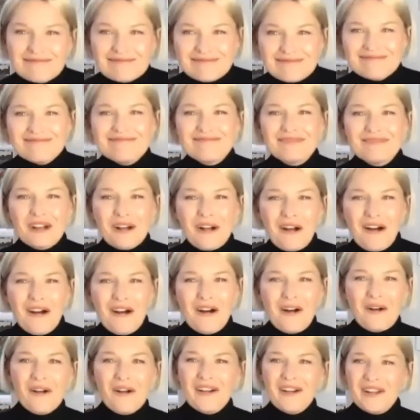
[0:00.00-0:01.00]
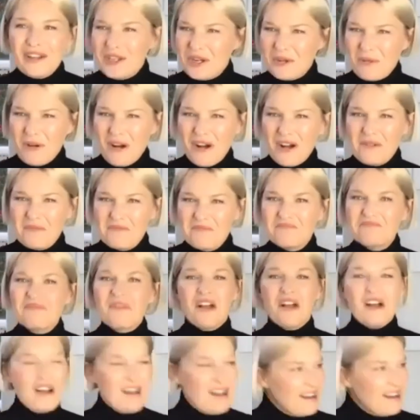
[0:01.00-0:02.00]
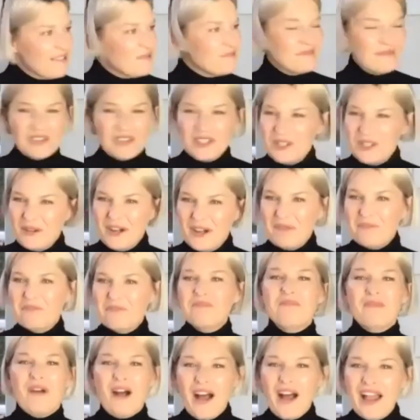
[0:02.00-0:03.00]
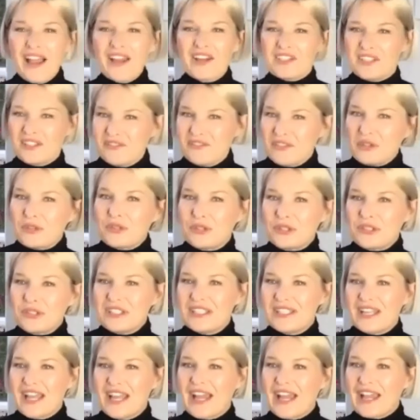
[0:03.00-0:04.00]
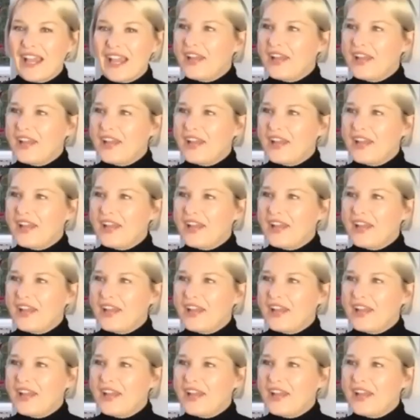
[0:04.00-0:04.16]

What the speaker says: go, oh, you know what, I actually feel good today. And,